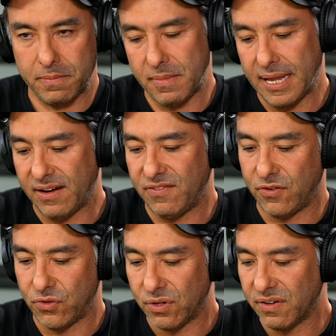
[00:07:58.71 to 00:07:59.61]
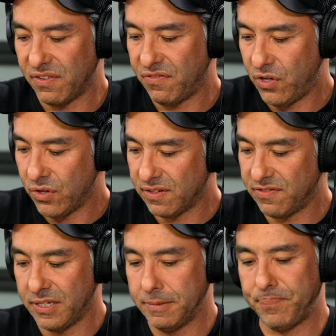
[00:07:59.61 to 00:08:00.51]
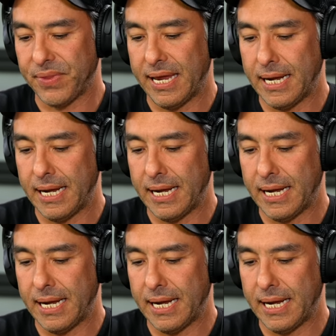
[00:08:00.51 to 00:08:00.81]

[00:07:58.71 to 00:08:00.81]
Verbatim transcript: like photography, videography, and